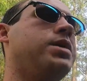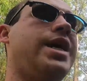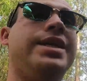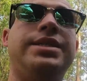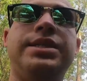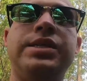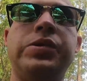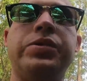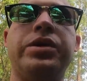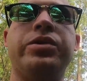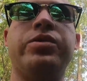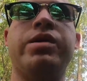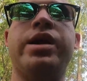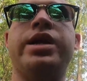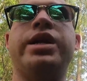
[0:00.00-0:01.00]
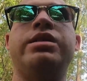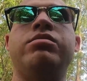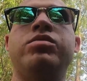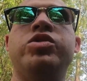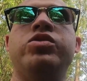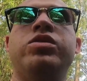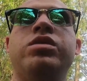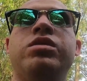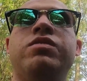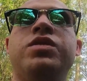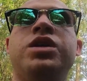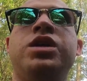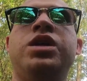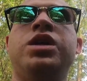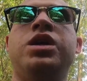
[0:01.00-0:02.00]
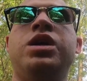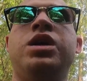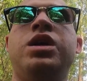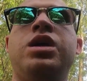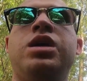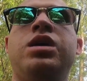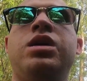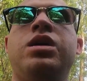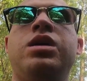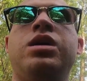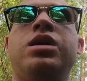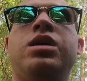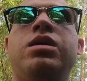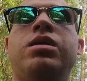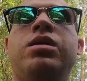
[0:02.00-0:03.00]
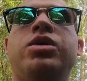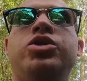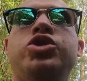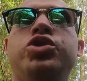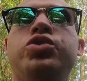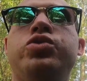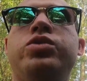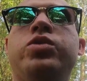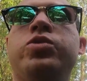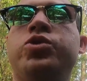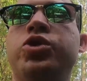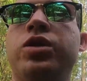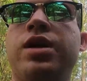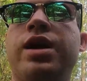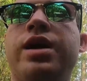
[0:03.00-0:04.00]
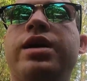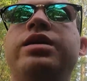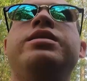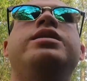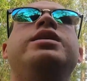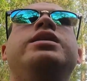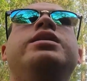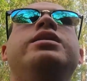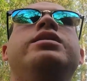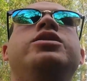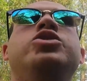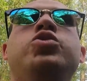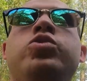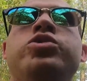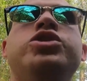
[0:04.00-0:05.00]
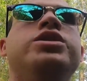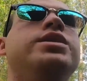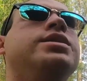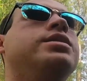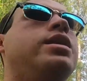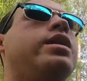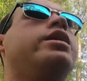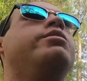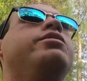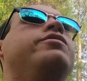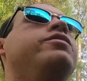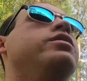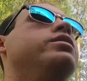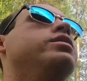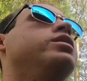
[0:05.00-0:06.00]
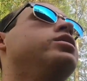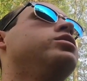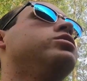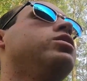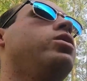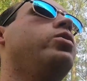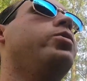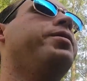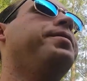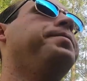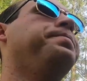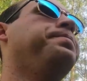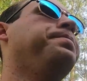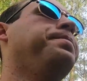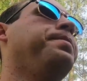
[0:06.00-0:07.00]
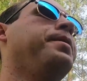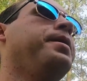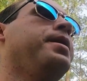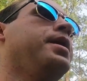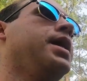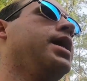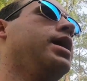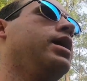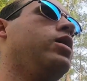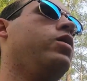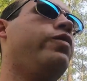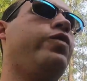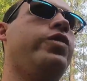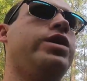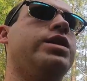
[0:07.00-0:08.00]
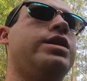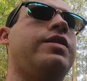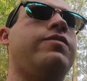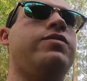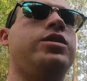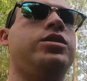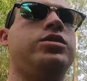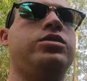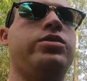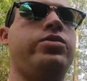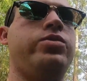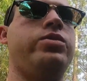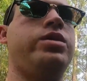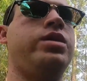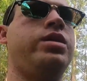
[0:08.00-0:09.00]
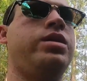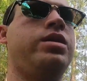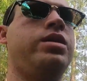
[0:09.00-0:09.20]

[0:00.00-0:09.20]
AC, on the other hand, in the middle of June or July in Georgia is not going to be fun. So hopefully get that fixed soon.